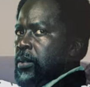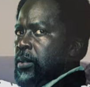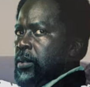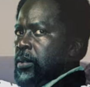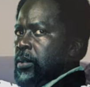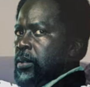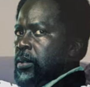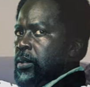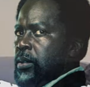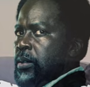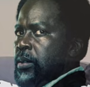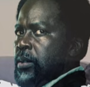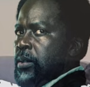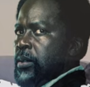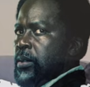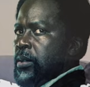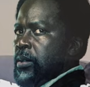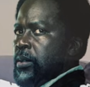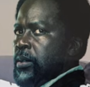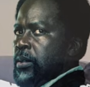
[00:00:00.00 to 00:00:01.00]

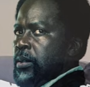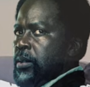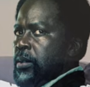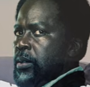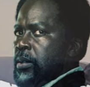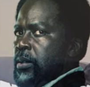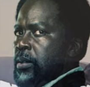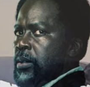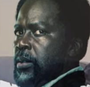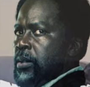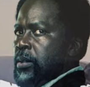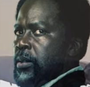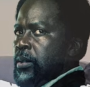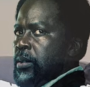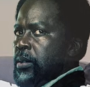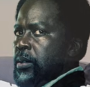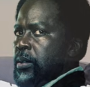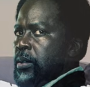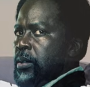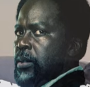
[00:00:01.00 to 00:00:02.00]

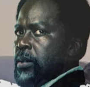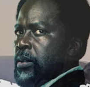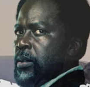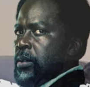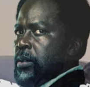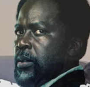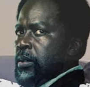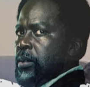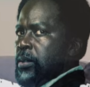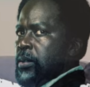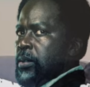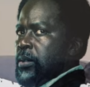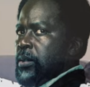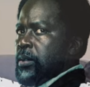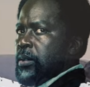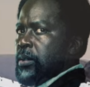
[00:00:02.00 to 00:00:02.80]
No words are spoken by the person on screen.